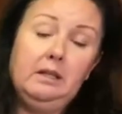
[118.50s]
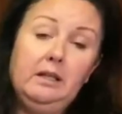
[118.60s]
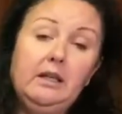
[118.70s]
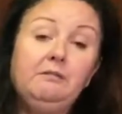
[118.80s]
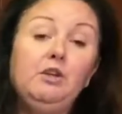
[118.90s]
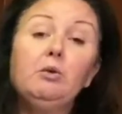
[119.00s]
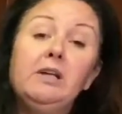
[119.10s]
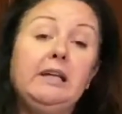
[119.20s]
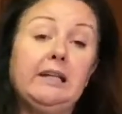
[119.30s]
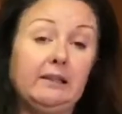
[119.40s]
If you were
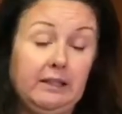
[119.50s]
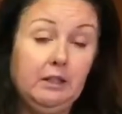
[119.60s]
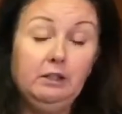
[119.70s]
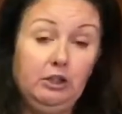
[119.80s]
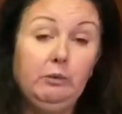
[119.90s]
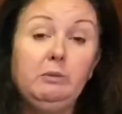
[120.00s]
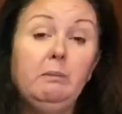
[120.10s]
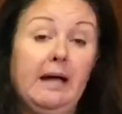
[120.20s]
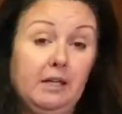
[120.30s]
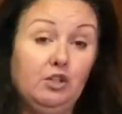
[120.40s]
in Italy, you would
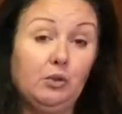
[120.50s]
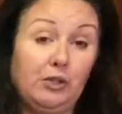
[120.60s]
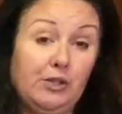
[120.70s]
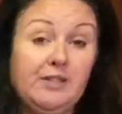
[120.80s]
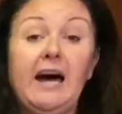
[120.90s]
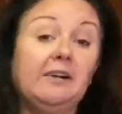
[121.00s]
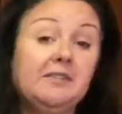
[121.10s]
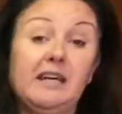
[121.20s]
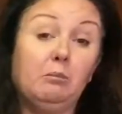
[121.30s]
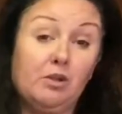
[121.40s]
make yours out of
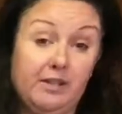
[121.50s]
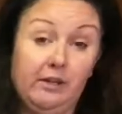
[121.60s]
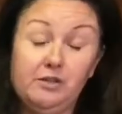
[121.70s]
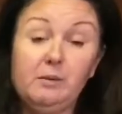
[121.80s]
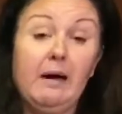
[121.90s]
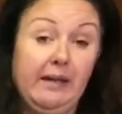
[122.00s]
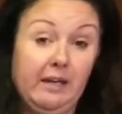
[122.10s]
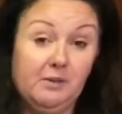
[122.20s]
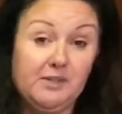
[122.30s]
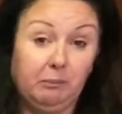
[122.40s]
San Marzano
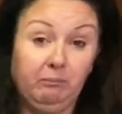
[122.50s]
tomatoes.